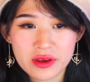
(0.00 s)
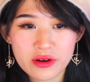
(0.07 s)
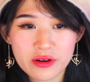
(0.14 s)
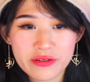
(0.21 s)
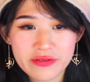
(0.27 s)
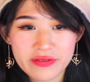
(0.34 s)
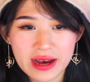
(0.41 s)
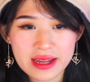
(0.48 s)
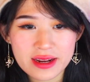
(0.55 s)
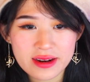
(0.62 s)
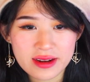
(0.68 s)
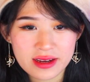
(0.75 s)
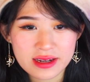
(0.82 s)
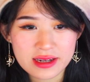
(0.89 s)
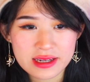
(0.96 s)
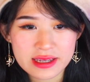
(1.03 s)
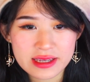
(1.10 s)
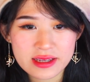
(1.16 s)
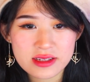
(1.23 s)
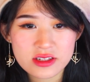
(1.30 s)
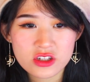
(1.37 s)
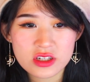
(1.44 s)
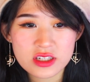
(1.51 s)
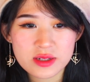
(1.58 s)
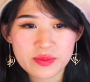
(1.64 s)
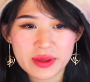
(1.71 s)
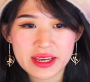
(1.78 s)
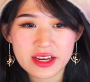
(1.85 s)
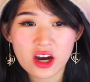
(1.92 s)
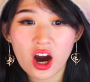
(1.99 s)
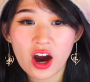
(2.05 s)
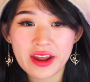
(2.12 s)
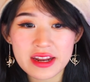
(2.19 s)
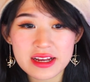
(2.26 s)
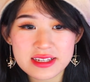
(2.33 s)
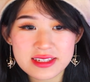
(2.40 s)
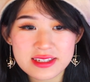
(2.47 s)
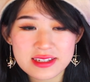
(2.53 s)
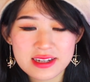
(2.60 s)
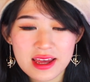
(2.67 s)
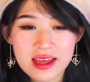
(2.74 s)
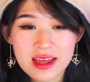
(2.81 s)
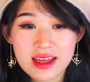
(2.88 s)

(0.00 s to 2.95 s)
You're fat and ugly. Just being honest.